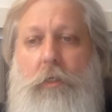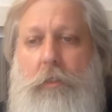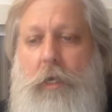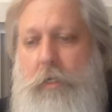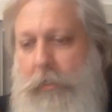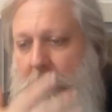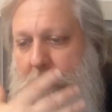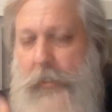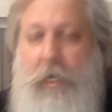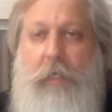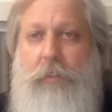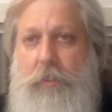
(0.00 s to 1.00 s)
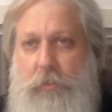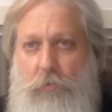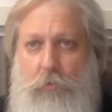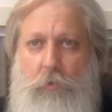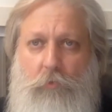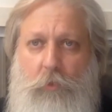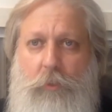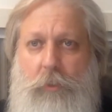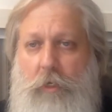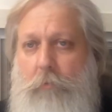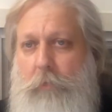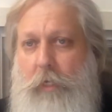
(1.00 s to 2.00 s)
kind of get the excess oil rinsed
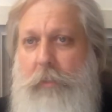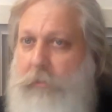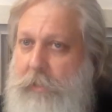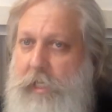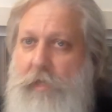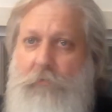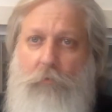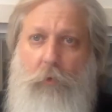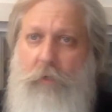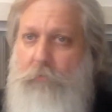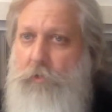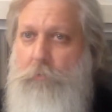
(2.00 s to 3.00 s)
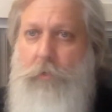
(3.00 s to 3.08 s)
out. But I leave whatever the